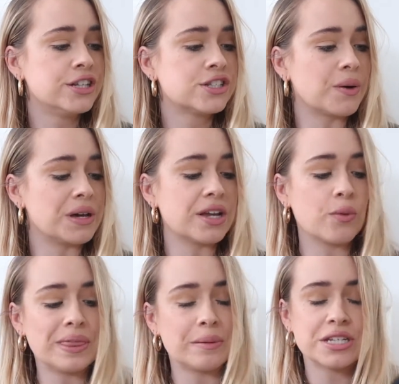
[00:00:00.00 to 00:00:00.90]
So I
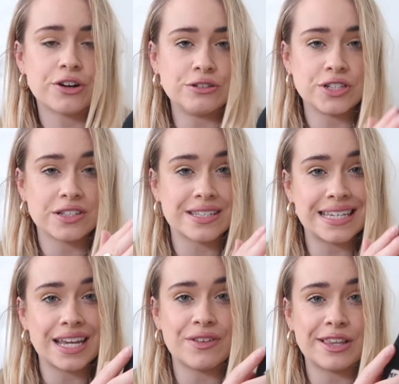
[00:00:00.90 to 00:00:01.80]
think when the material does
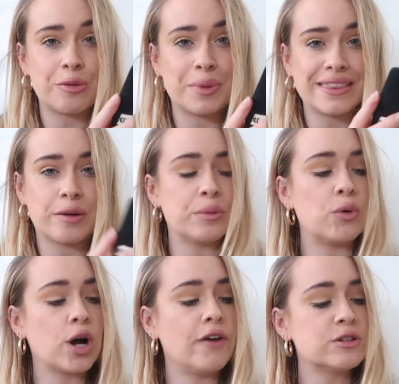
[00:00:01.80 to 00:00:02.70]
give a little bit, they'll be
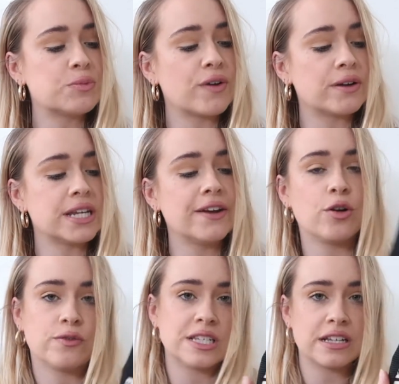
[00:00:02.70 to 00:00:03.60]
more comfortable around here.
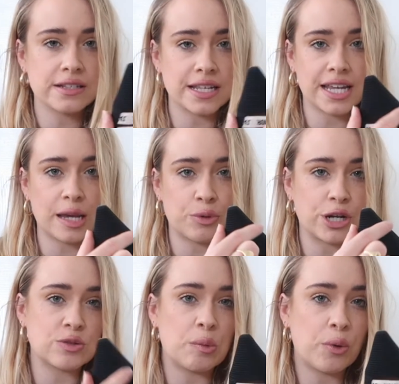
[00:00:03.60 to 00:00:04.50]
And obviously because they're
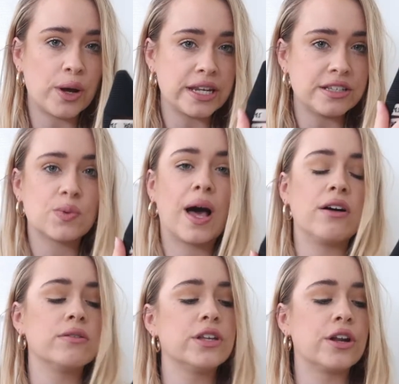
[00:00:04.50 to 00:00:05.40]
tapering to a point as
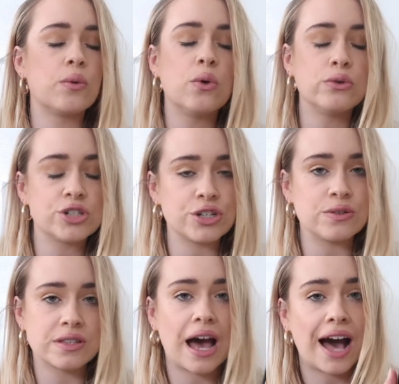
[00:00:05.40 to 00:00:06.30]
well, you know, all
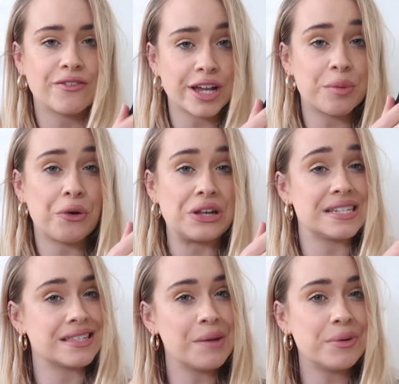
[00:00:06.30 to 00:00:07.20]
shoes that have like a
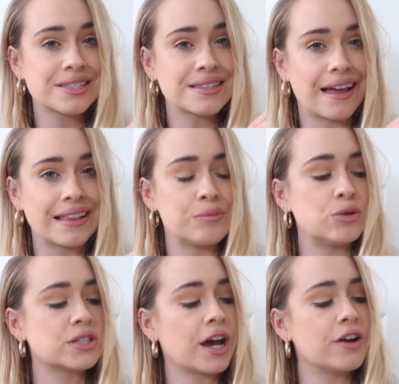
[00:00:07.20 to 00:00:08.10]
pointy tip are slightly
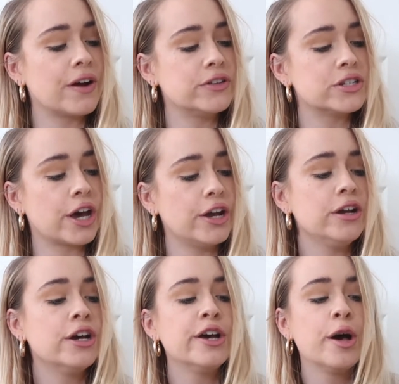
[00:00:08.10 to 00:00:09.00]
more tight around the toe.
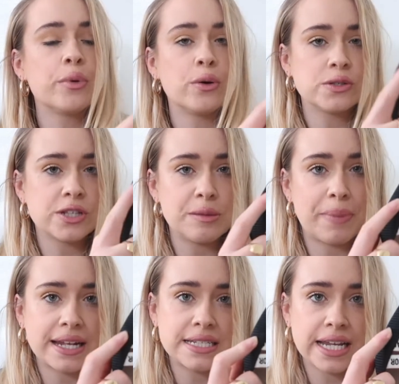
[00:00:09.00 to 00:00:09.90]
But also the
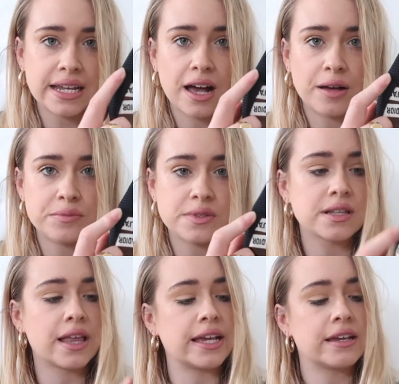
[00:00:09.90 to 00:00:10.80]
banding
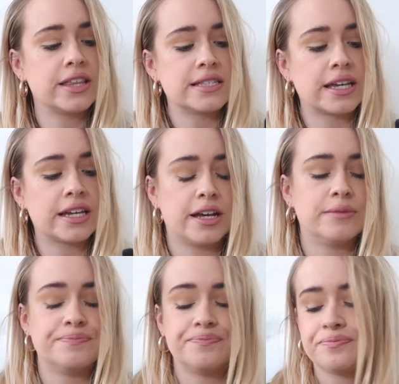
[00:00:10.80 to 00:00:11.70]
comes like, there's like
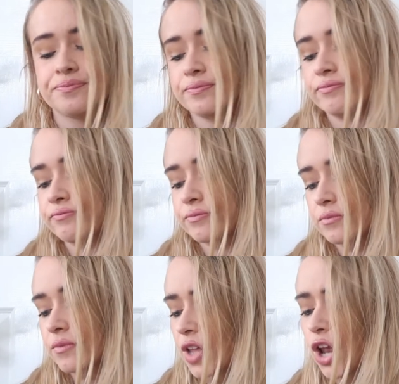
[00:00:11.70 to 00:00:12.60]

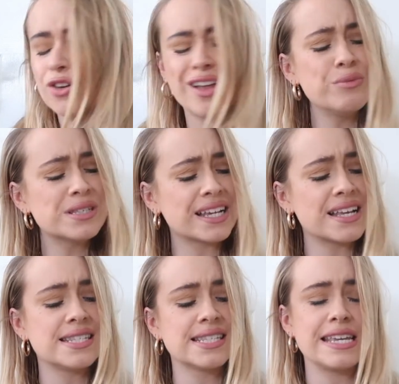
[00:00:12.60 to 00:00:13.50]
almost like
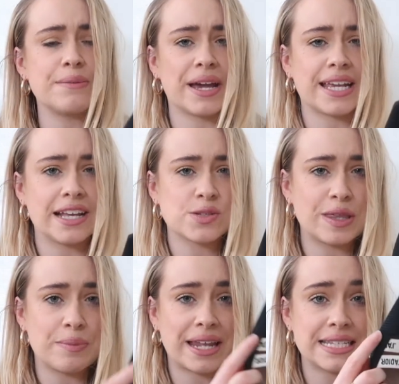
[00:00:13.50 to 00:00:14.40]
a seam, I guess,
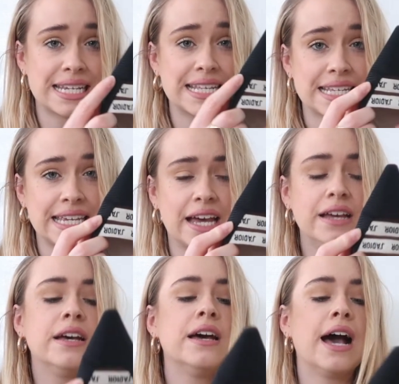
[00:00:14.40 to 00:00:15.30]
where the banding is here.
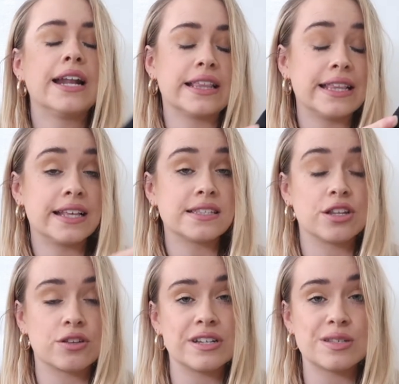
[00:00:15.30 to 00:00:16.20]
And I think that's
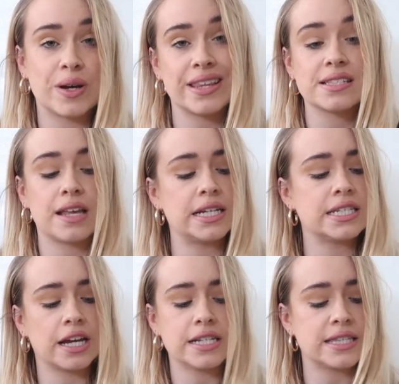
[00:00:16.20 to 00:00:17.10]
another reason why they're slightly
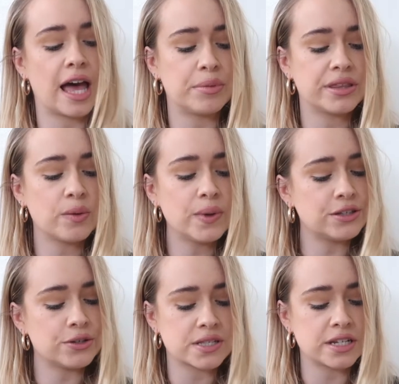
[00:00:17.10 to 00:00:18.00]
tighter there. But they will
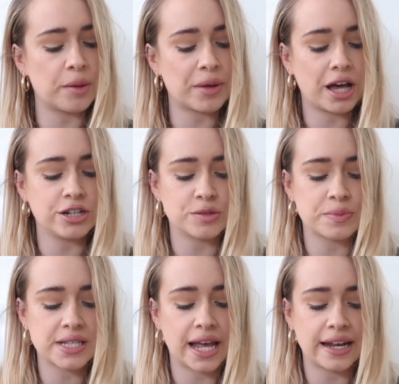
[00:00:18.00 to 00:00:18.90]
loosen up
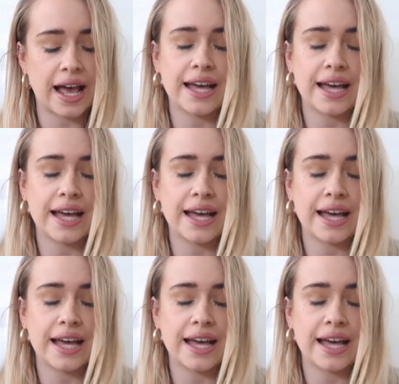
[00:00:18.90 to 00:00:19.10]
100%.